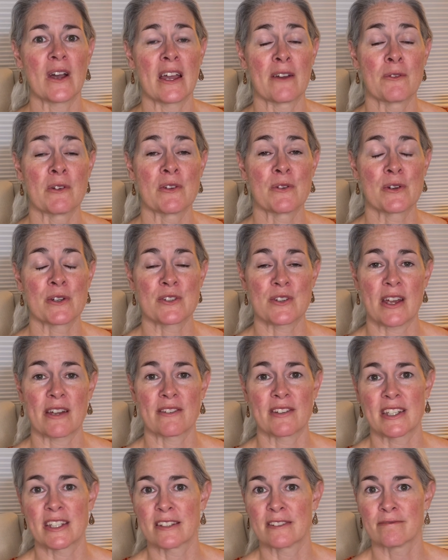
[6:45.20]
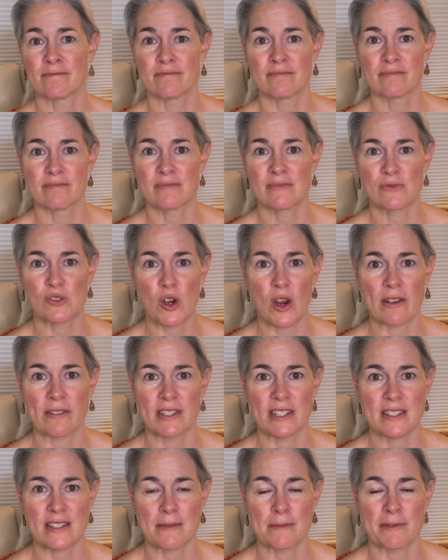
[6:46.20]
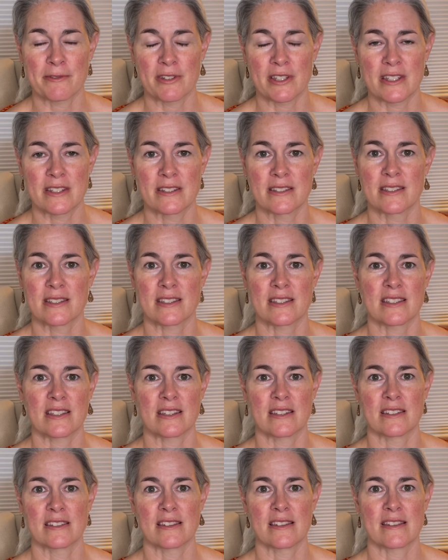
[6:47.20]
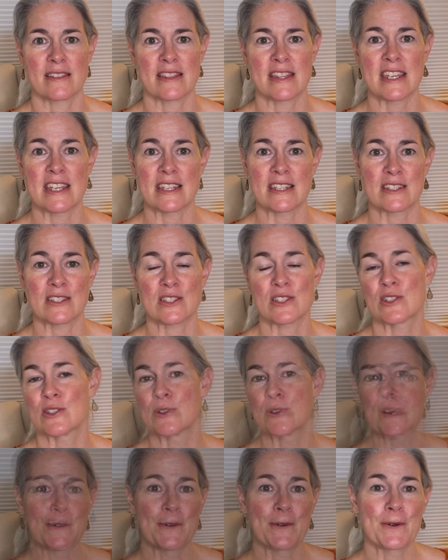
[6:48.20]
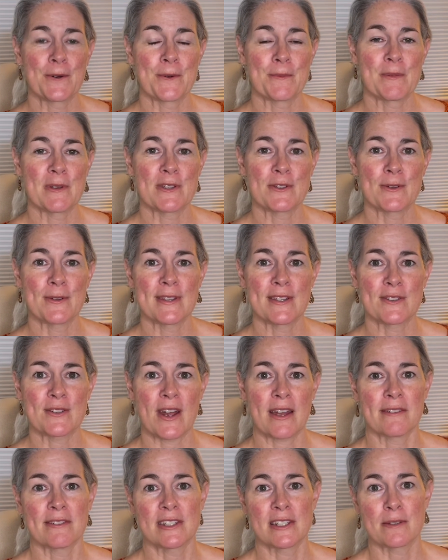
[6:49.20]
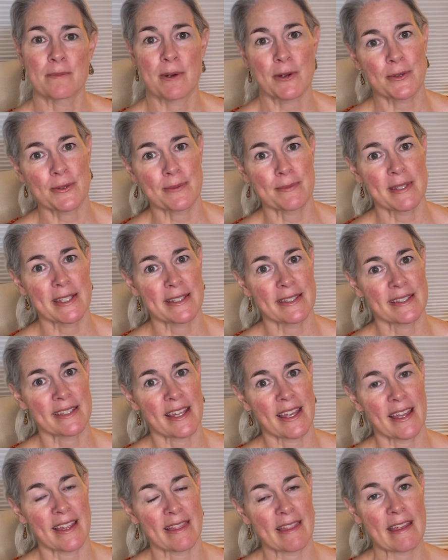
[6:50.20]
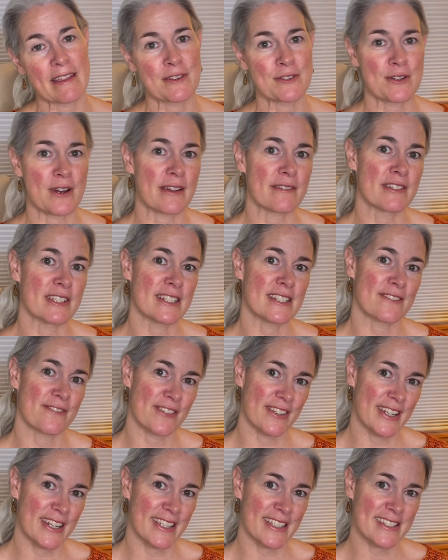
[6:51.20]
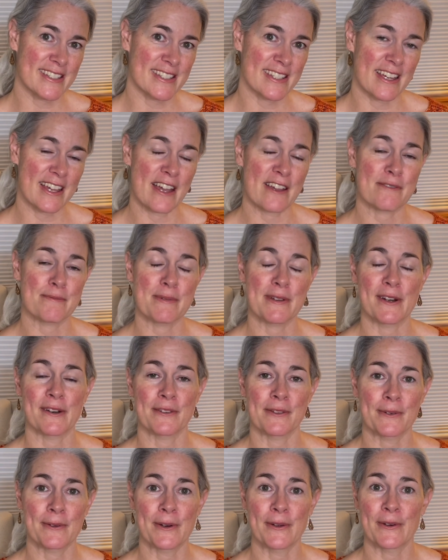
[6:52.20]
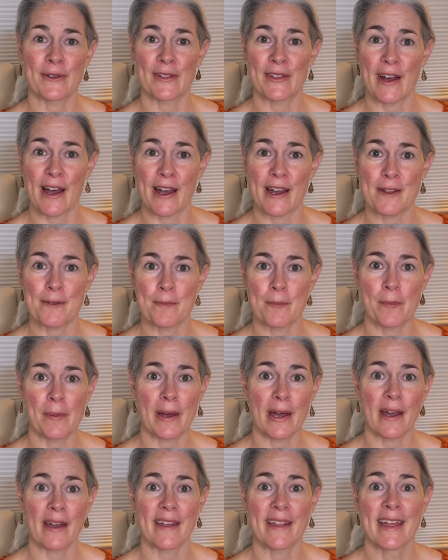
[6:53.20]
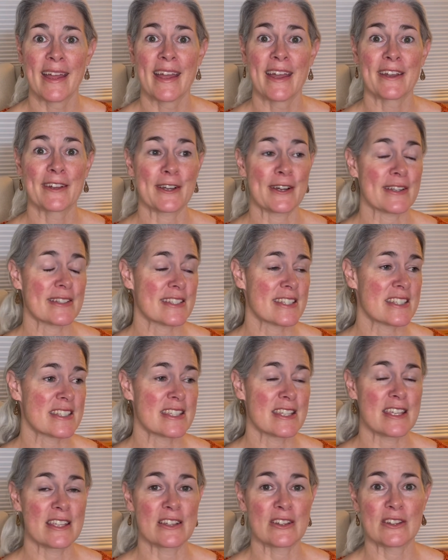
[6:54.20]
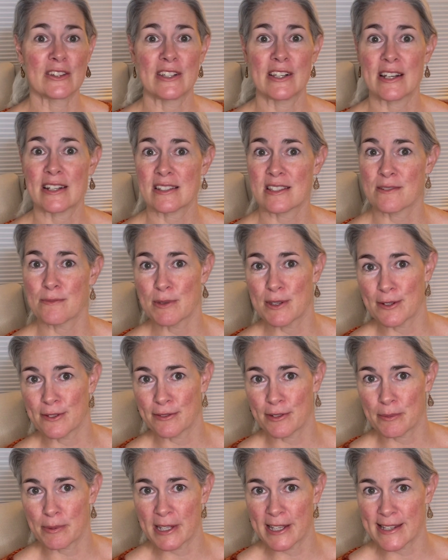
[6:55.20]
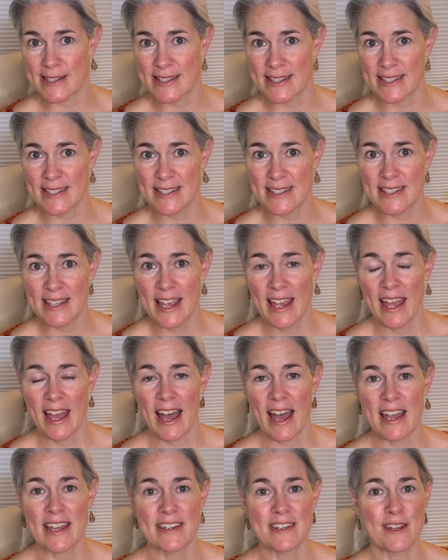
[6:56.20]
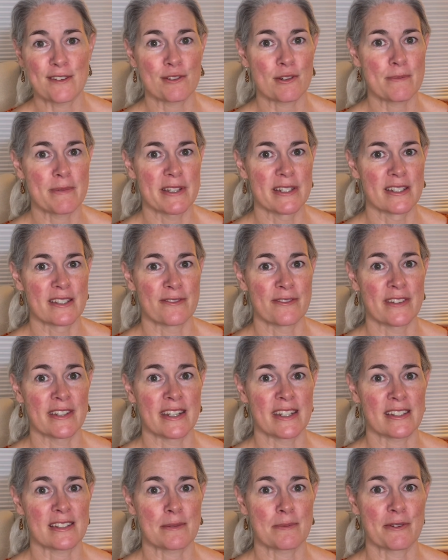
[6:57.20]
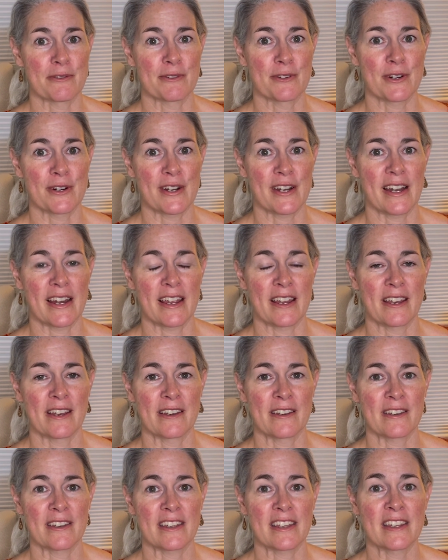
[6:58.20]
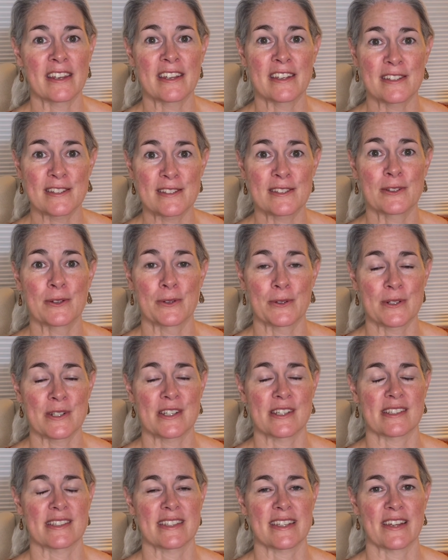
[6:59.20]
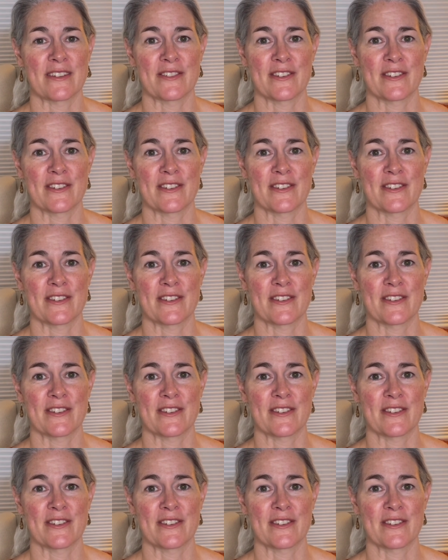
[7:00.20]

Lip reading: we were driving some of his things too. So between driving to Bozeman and then driving to Phoenix, I've been on the road a lot, but got to see lots of beautiful places. I'd never been to Phoenix before, and it is gorgeous down